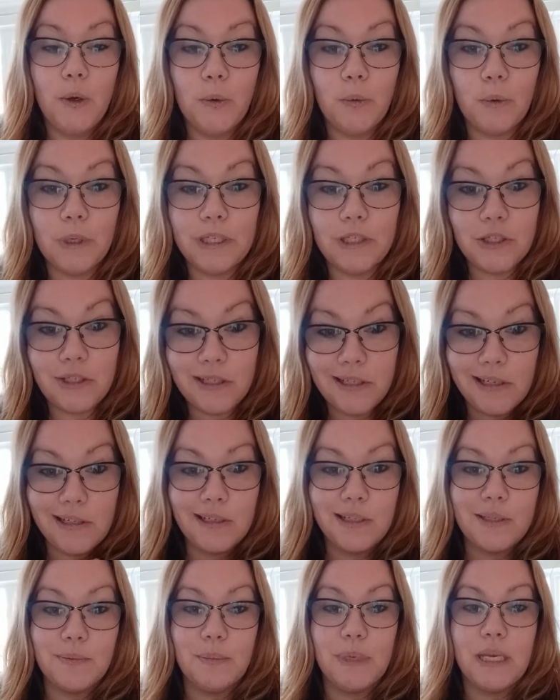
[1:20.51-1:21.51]
which
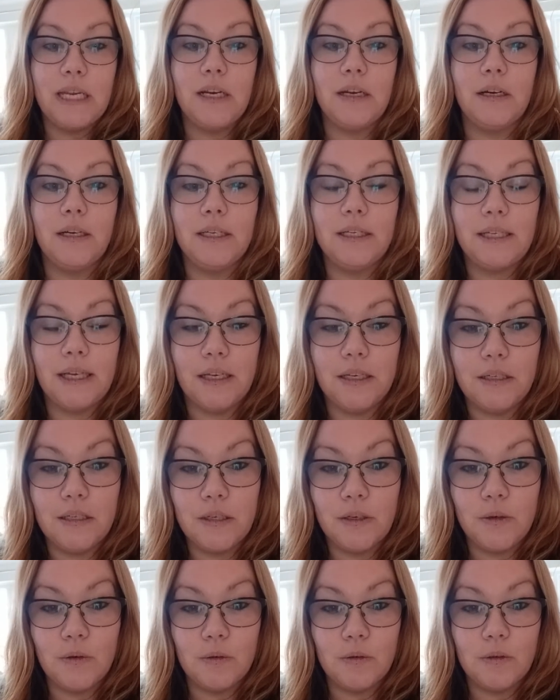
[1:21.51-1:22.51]
does mean I
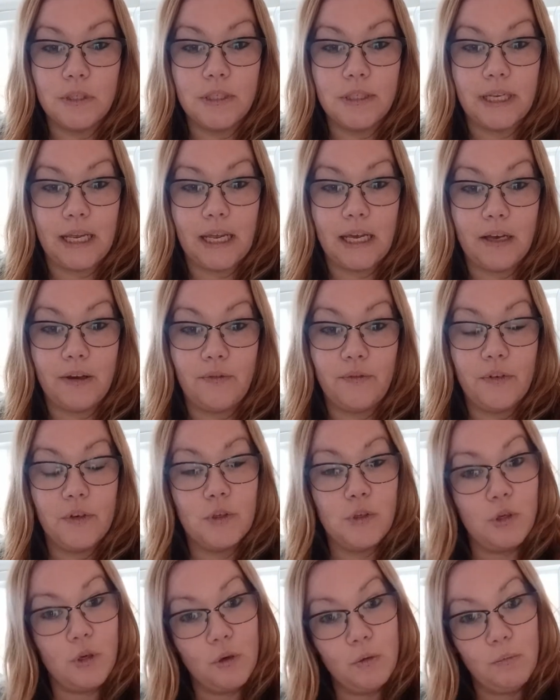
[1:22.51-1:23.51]
tend not to have
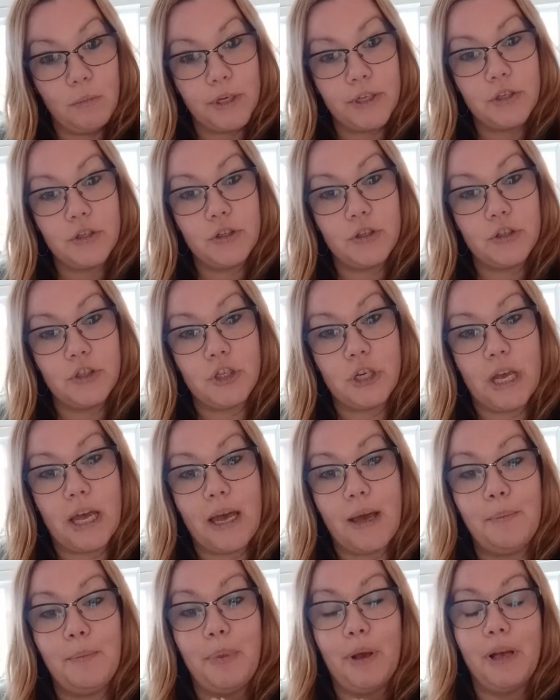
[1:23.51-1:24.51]
too much to share,